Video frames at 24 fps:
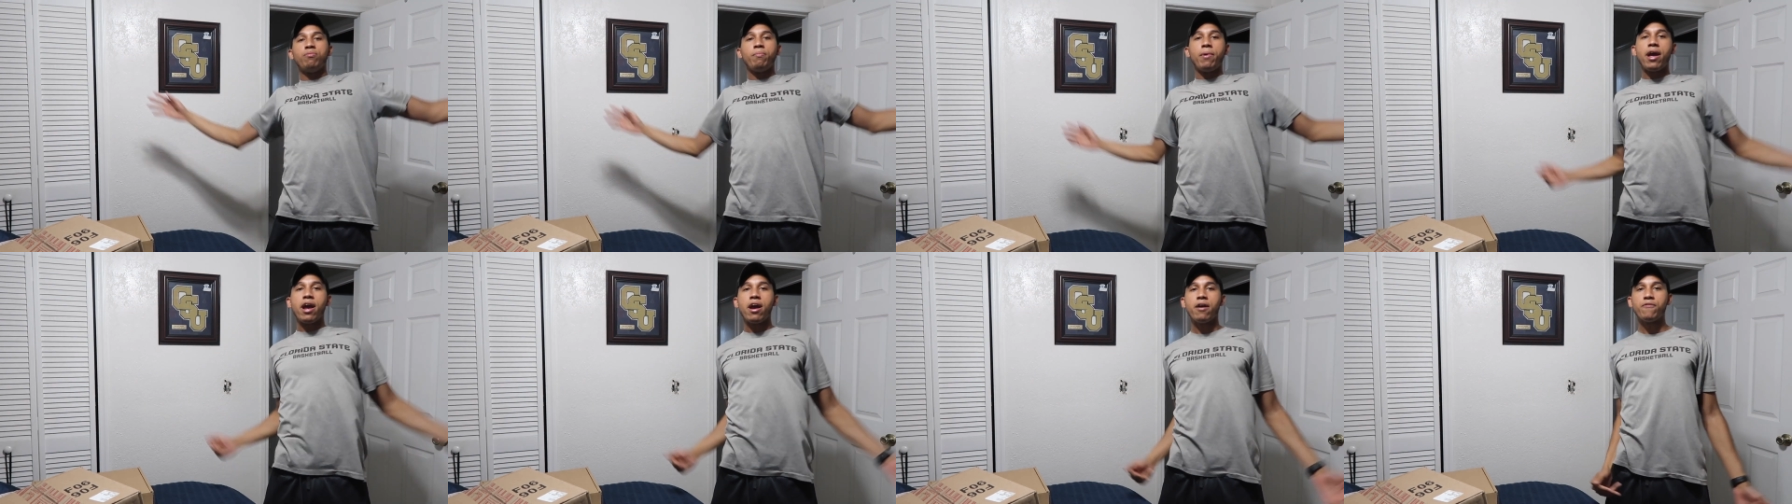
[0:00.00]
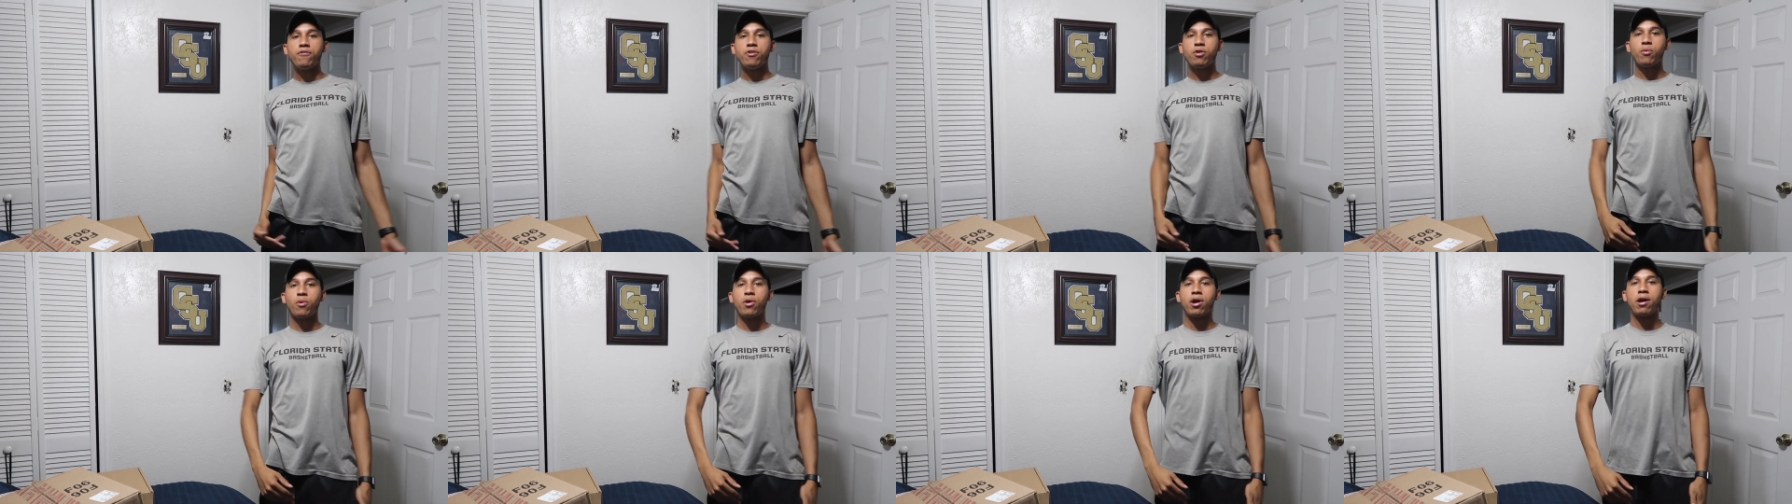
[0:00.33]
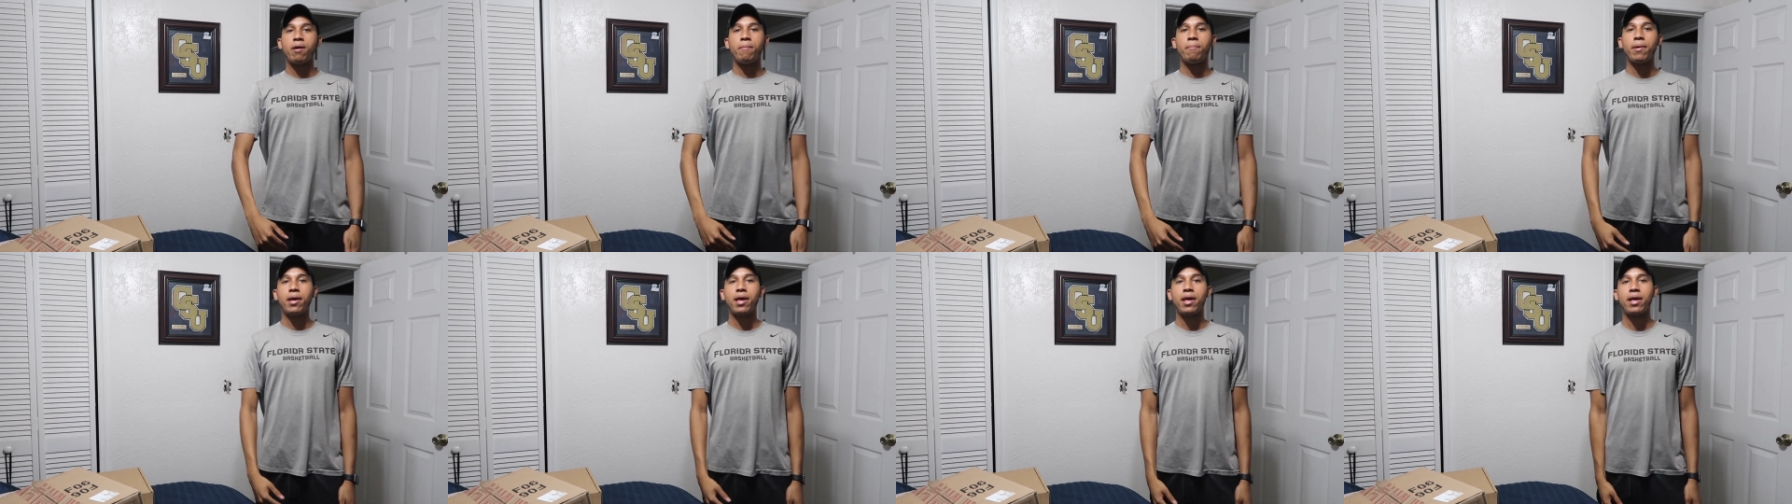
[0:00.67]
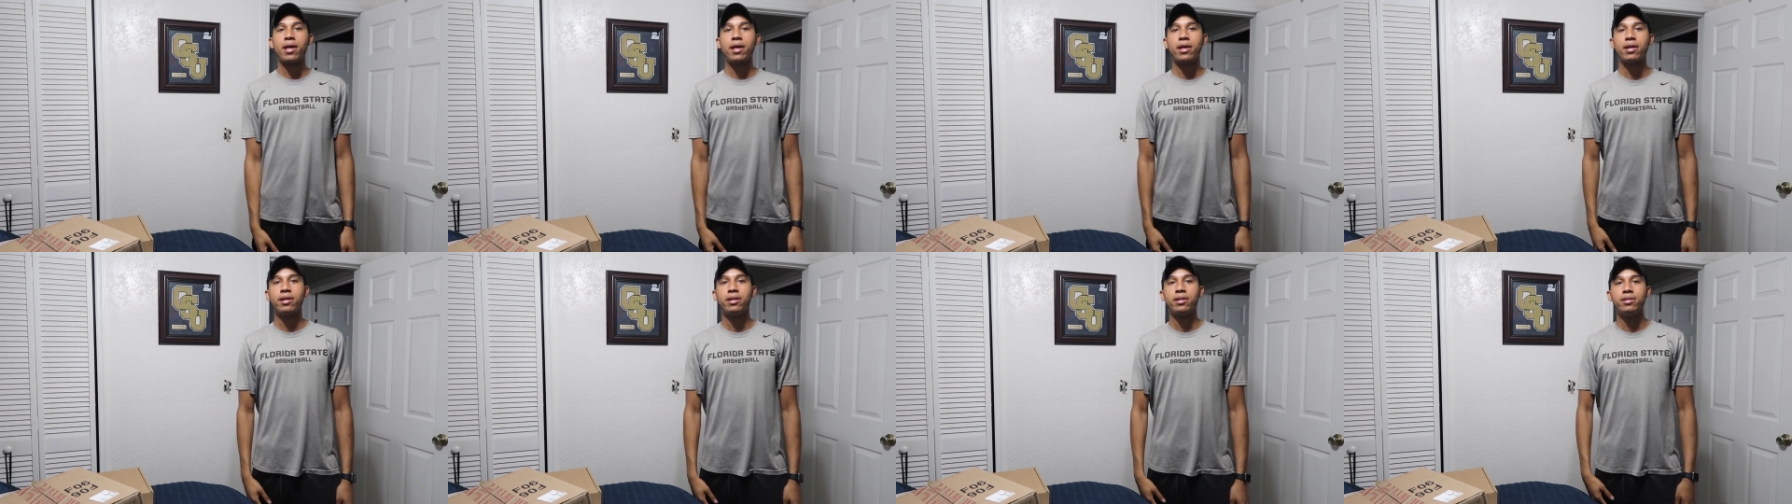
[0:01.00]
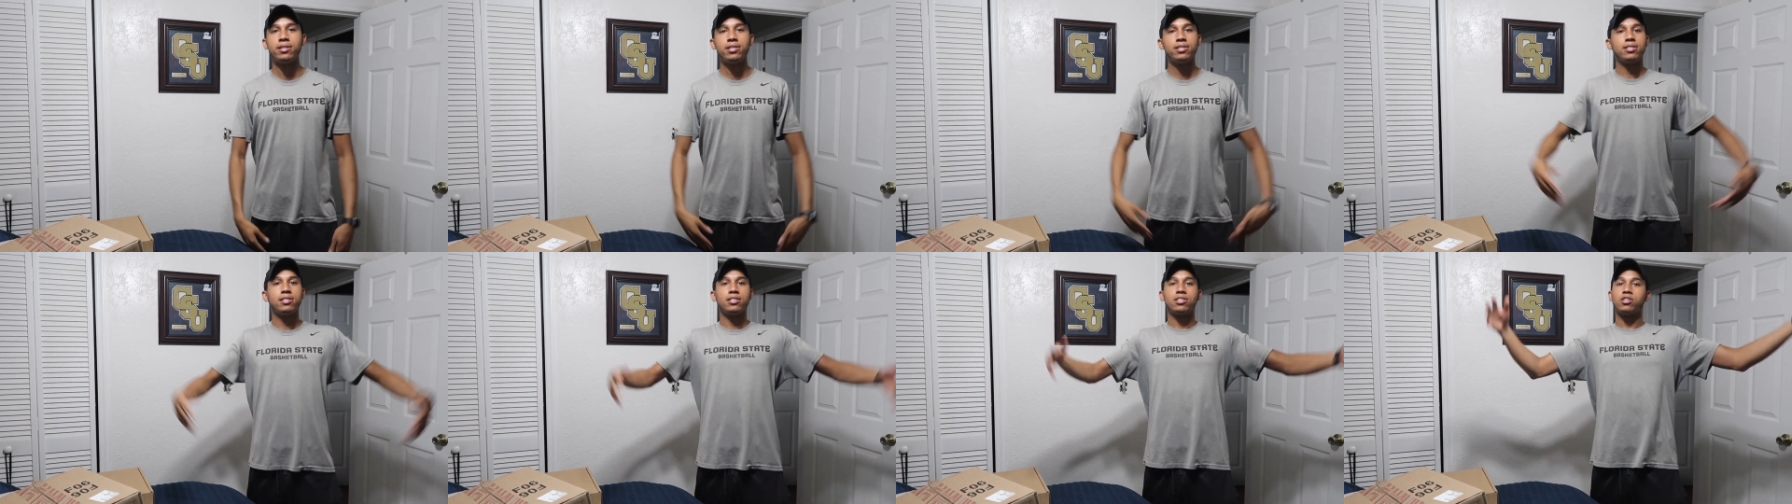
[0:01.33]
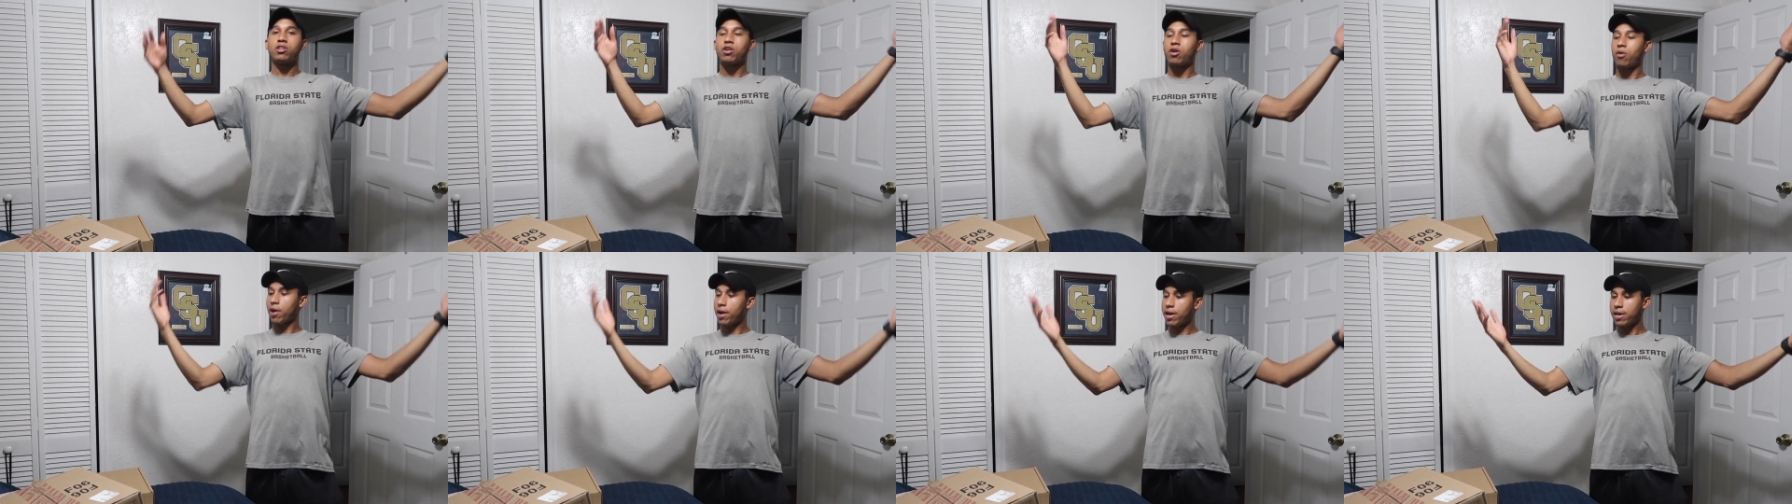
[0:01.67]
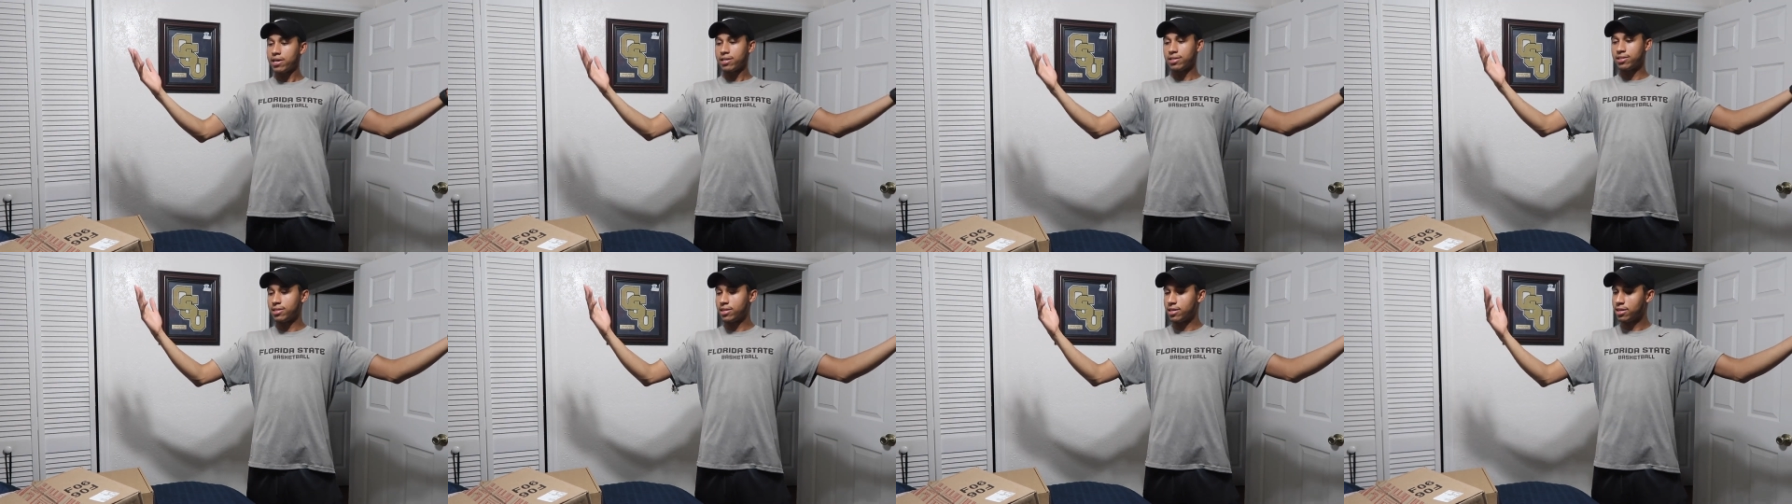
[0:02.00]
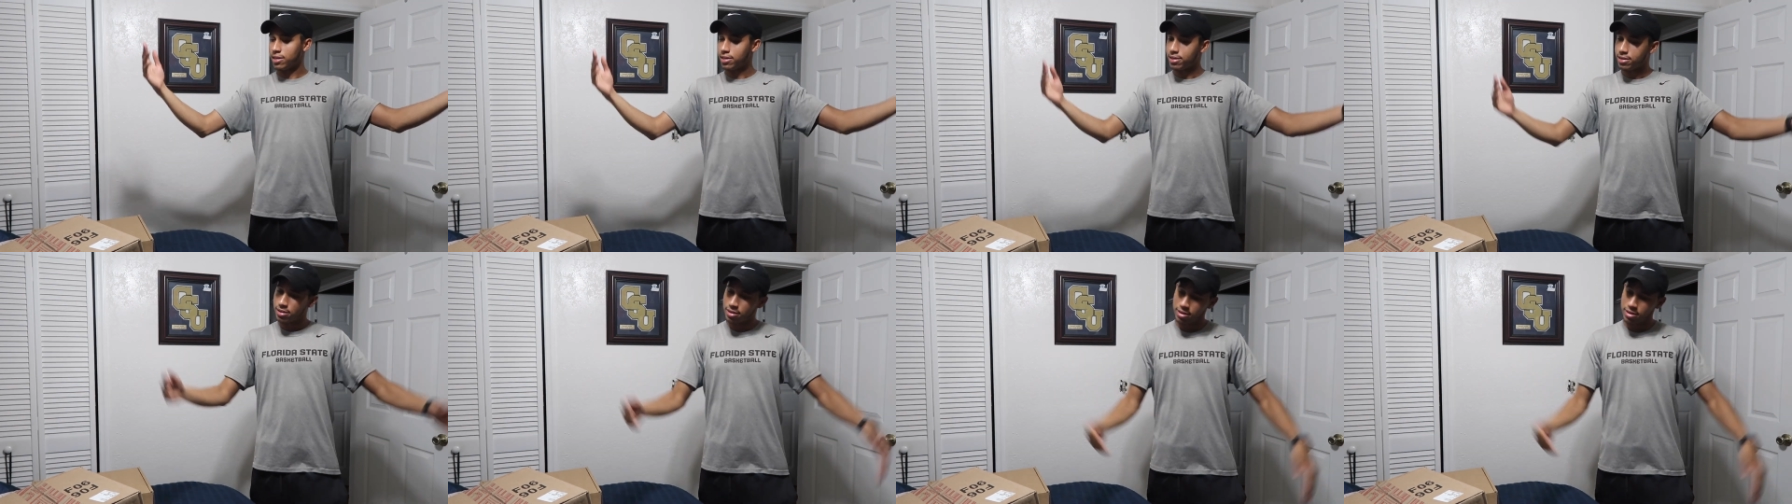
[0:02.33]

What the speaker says: from everywhere, man. This is crazy.